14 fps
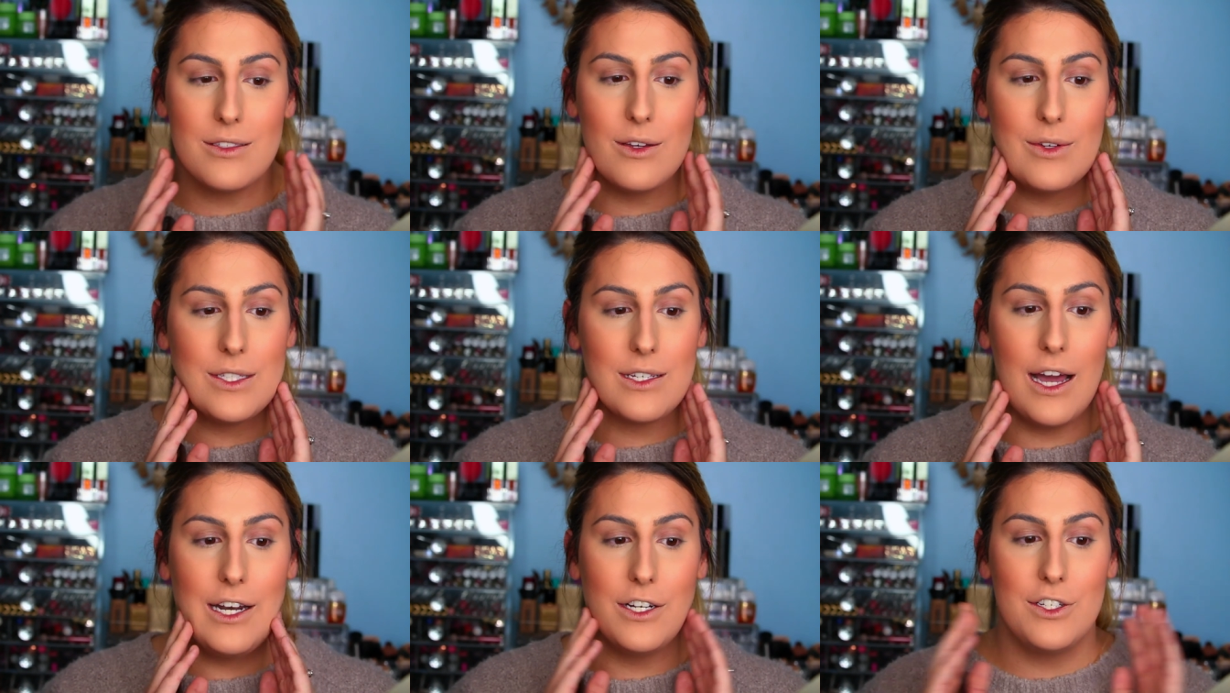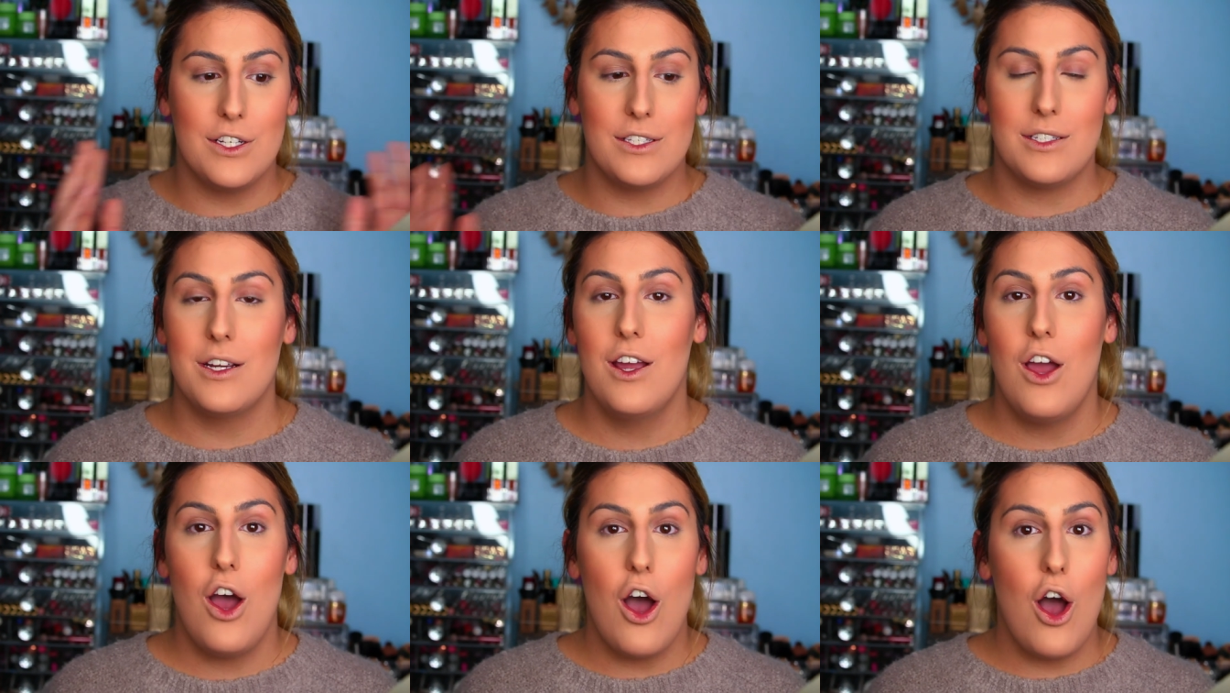so it's kind of just
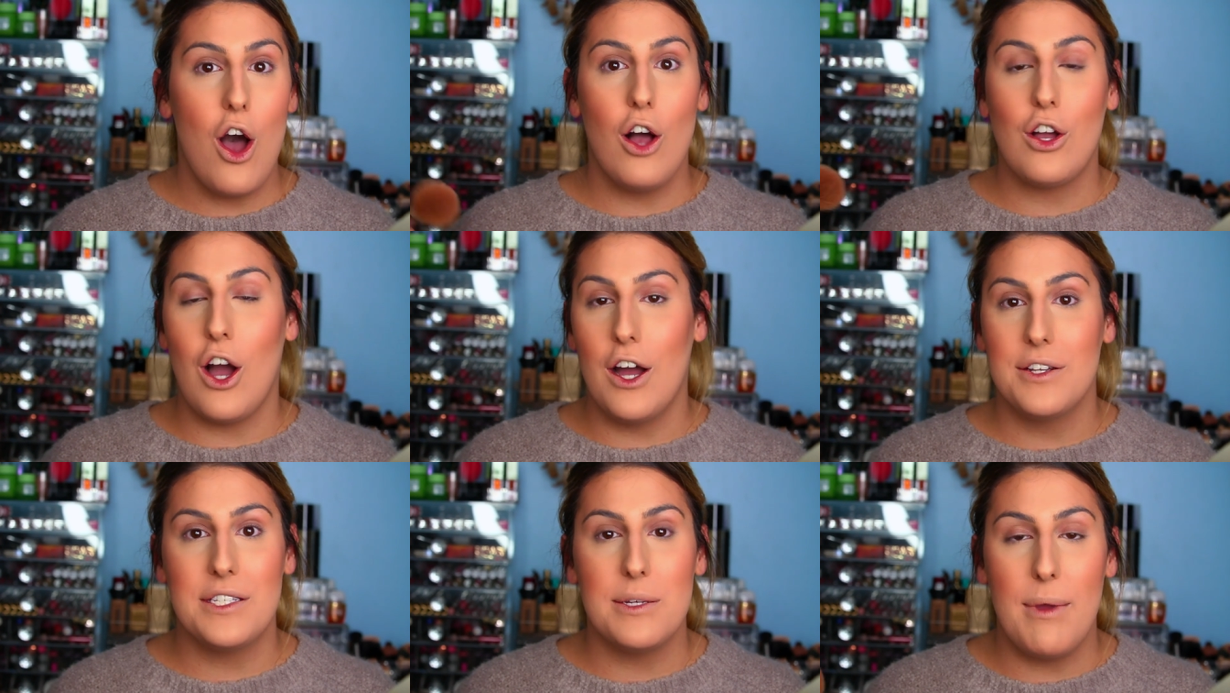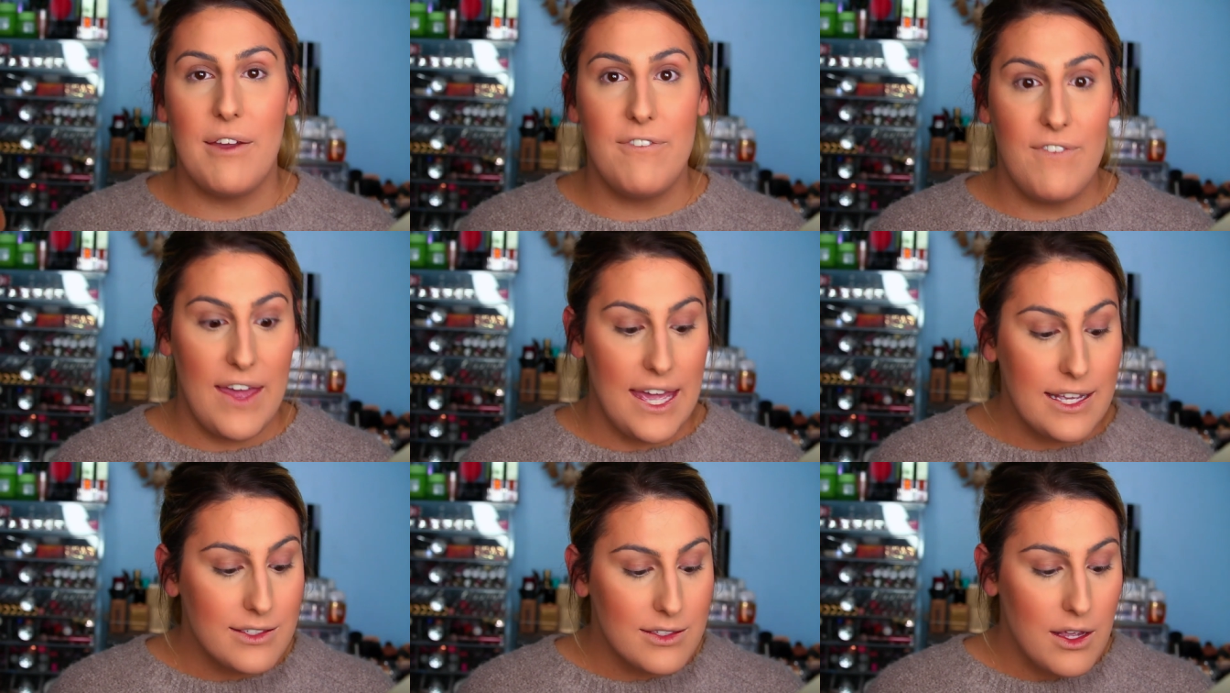all gone to my
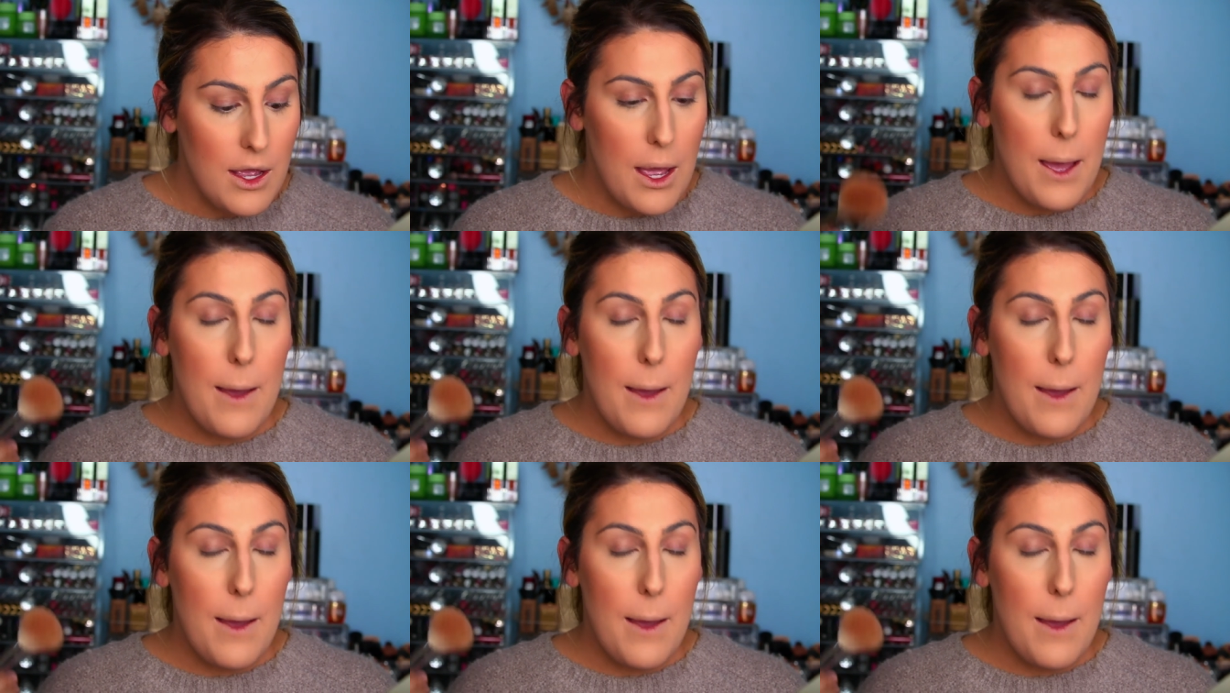face.